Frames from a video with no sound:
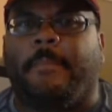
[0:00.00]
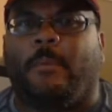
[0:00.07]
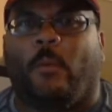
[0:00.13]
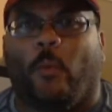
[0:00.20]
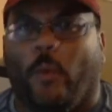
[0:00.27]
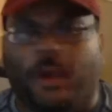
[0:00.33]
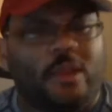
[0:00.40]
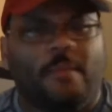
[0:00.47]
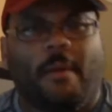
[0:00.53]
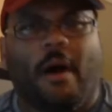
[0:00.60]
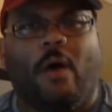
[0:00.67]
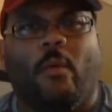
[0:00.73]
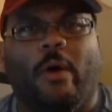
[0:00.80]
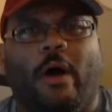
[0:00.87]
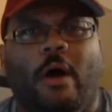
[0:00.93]
Running the
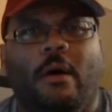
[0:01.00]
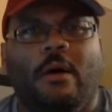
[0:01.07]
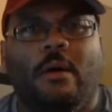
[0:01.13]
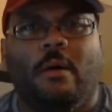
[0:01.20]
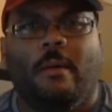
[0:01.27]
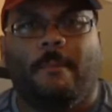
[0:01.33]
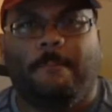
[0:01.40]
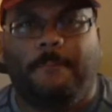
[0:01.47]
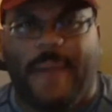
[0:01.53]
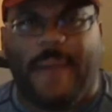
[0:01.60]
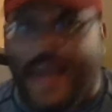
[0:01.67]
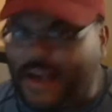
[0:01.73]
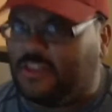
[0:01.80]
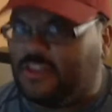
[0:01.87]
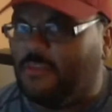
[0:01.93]
ball well,
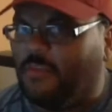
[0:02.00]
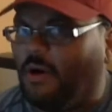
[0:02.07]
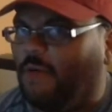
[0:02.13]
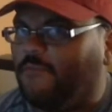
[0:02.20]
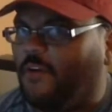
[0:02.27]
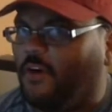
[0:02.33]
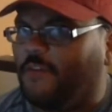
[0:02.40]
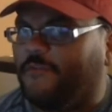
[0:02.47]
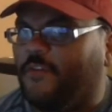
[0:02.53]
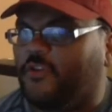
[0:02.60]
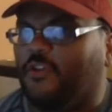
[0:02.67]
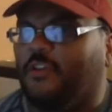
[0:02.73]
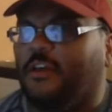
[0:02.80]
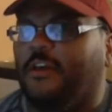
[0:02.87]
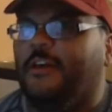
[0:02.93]
passing the ball very
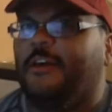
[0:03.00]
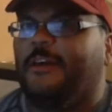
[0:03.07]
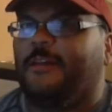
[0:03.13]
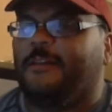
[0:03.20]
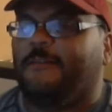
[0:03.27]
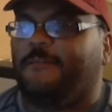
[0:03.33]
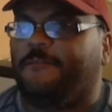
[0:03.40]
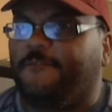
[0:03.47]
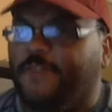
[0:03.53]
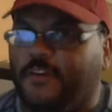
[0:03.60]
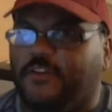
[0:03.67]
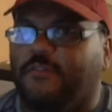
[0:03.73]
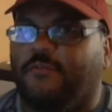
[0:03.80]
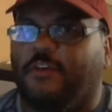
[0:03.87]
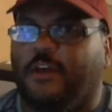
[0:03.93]
efficiently, and
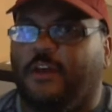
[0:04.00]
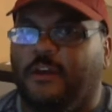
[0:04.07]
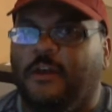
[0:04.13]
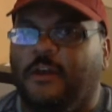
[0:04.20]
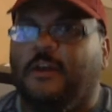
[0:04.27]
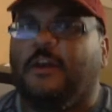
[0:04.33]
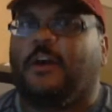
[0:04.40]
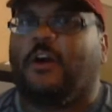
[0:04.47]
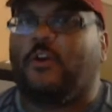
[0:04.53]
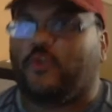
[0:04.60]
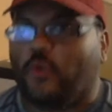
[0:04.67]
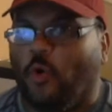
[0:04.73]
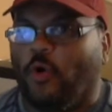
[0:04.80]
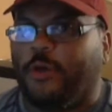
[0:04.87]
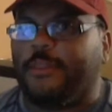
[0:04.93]
defensively
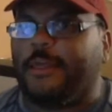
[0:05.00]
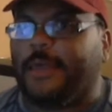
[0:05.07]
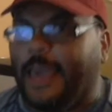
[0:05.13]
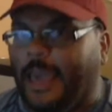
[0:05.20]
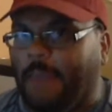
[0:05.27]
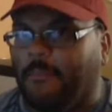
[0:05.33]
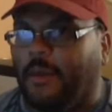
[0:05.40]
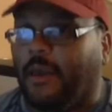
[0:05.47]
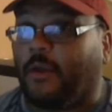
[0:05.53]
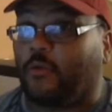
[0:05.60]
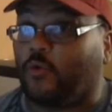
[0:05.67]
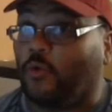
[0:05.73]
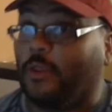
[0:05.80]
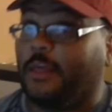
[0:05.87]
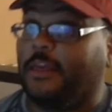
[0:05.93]
controlling the game and
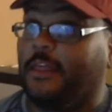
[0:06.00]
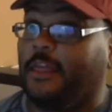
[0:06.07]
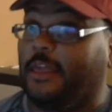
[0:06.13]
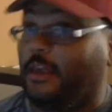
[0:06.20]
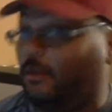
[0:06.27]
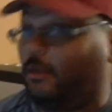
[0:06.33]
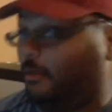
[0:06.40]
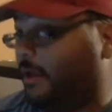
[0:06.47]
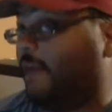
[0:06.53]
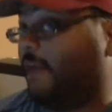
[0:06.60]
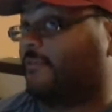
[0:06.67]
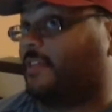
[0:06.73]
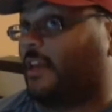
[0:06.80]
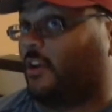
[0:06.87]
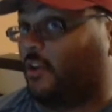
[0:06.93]
controlling Kenny Hill, who got
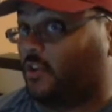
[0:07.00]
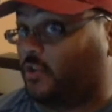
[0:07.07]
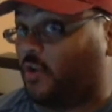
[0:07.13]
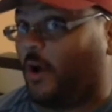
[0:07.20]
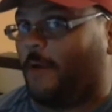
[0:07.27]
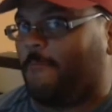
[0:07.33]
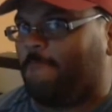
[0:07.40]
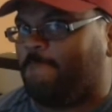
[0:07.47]
off to that good start.